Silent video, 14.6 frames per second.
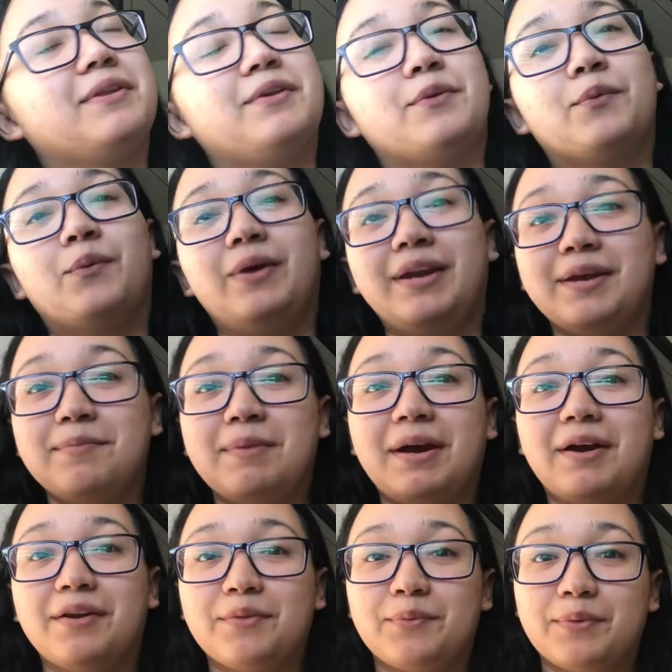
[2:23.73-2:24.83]
when they're wheeling me
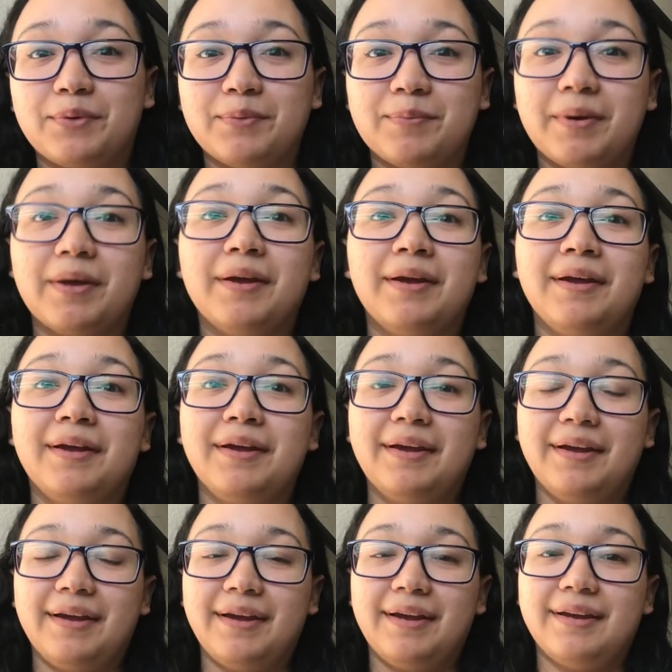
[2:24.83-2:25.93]
out of the room
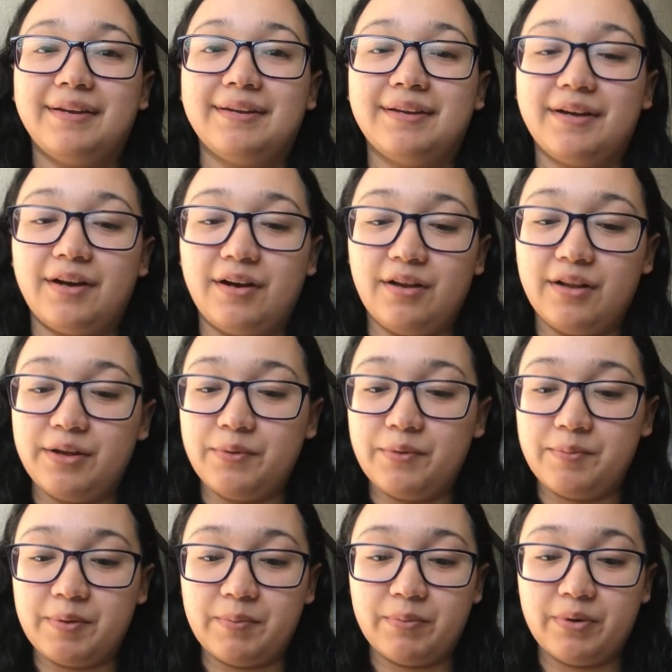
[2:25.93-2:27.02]
and all I
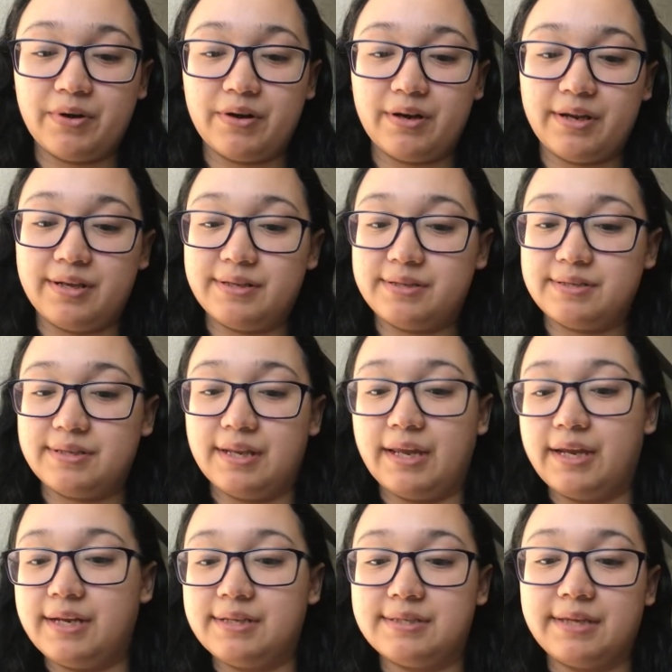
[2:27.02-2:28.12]
remember is the
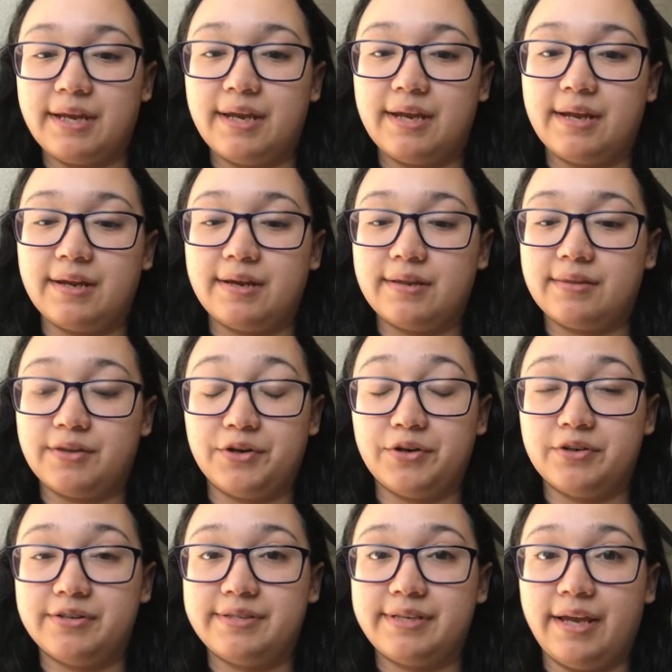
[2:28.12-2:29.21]
lady saying, the
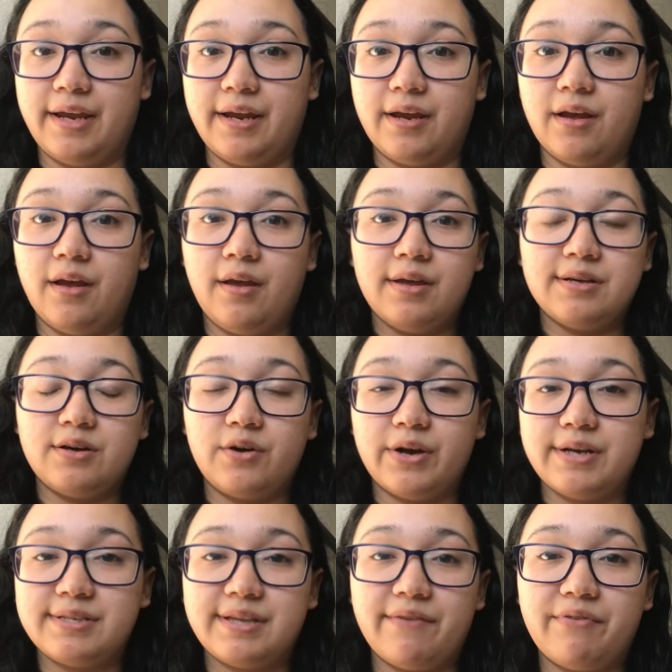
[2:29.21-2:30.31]
nurse saying,
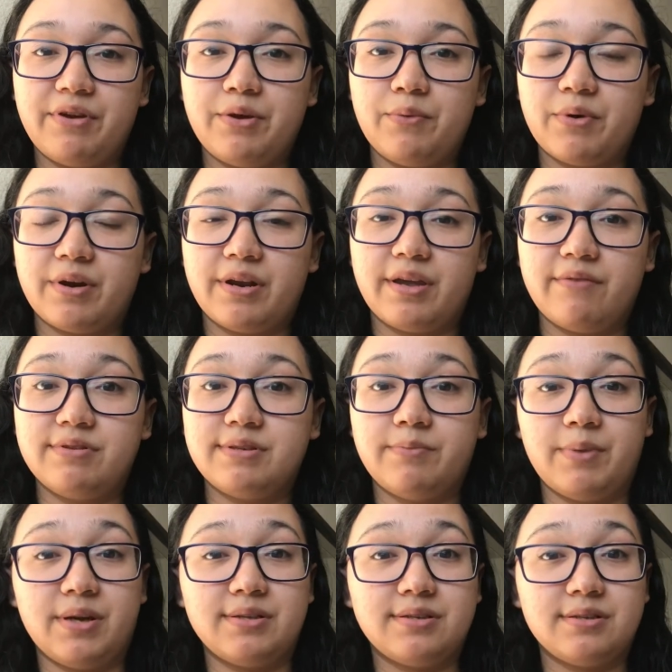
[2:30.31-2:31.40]
okay Stephanie we're gonna give you some
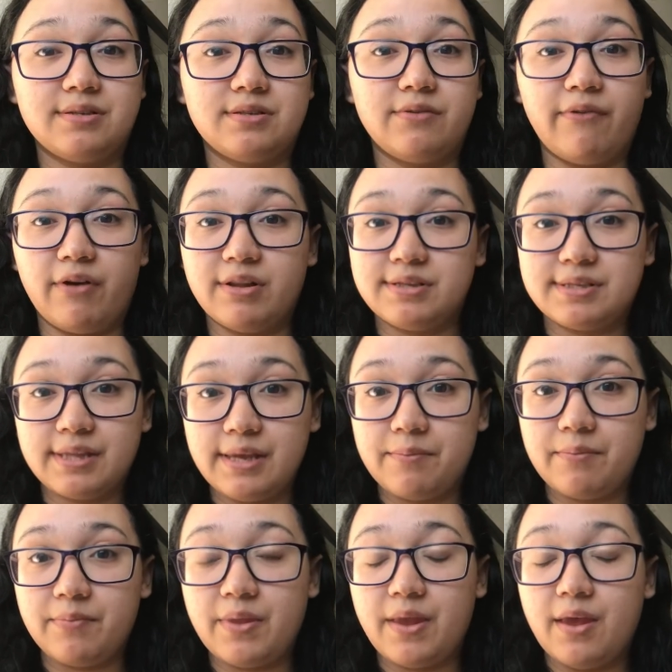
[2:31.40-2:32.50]
medicine to fall asleep
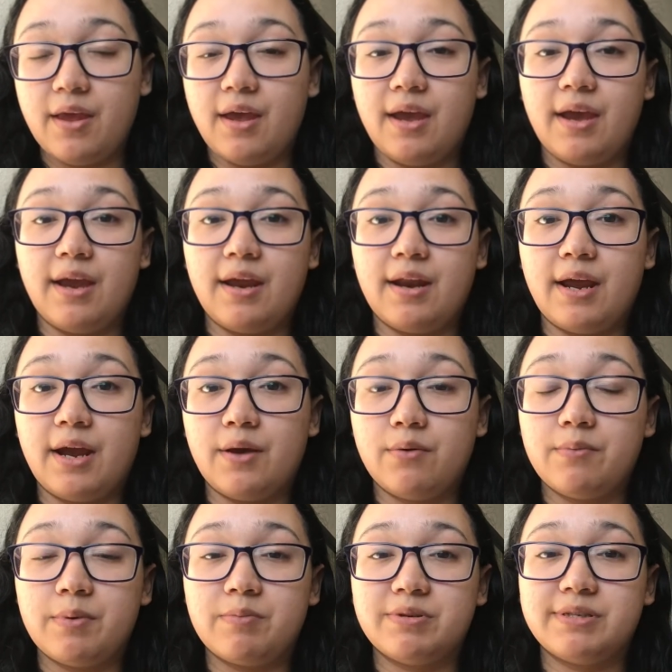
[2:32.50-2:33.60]
and I
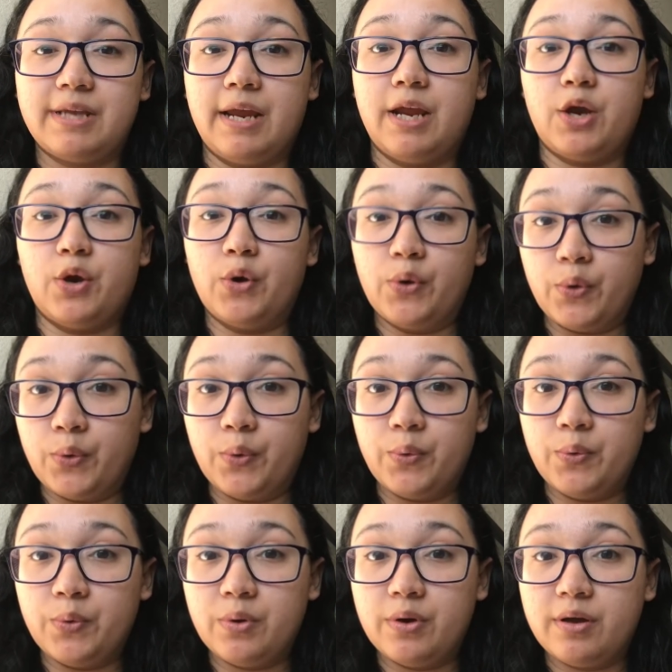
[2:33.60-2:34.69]
remember saying
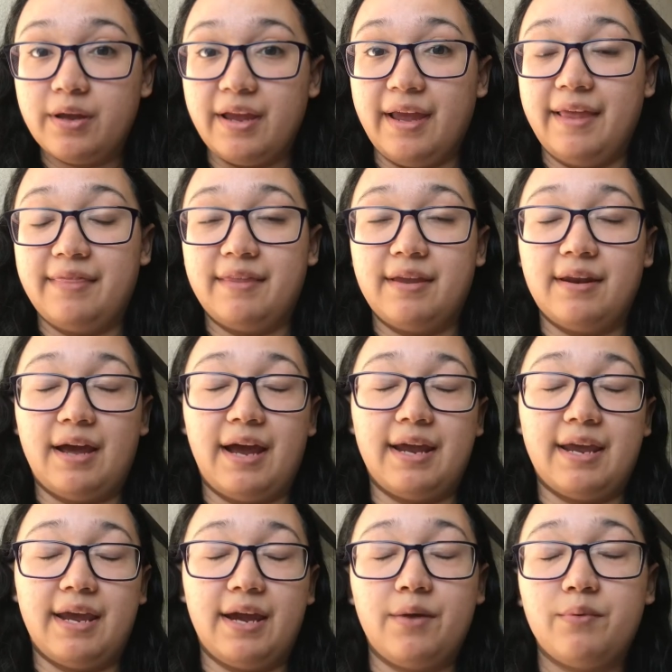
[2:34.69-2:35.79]
oh and then I
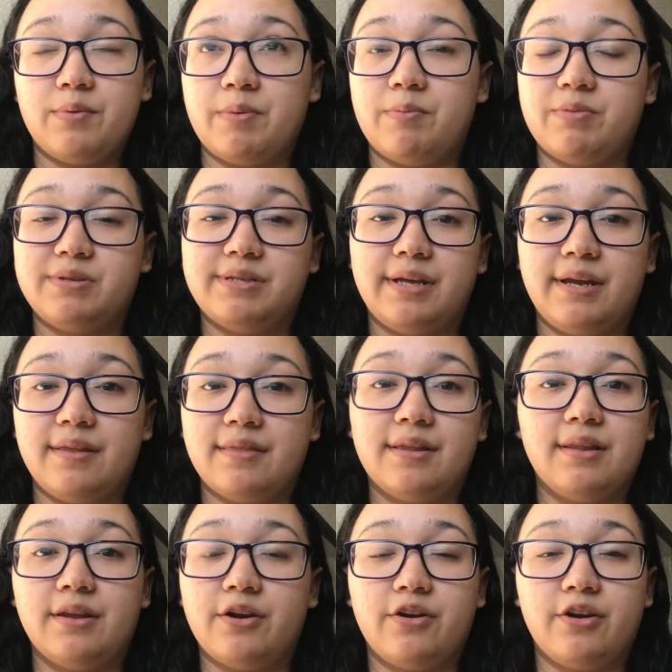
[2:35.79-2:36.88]
can't remember saying the
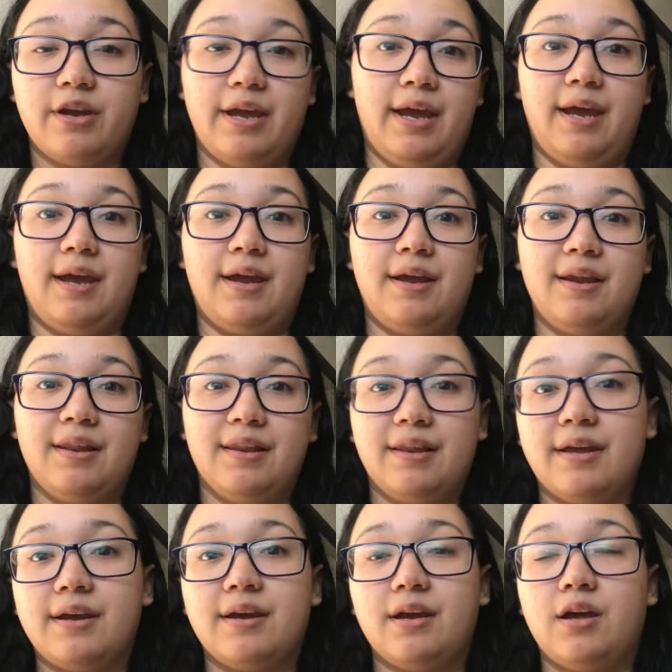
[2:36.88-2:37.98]
letter K
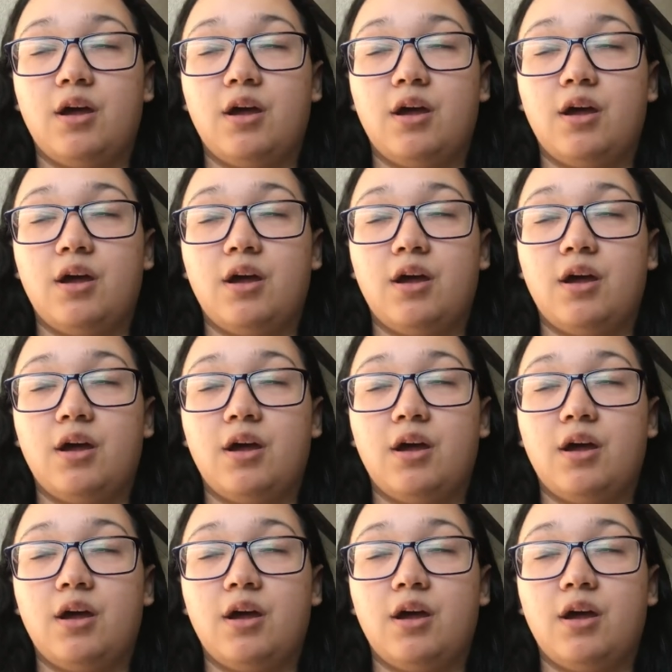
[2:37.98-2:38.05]
like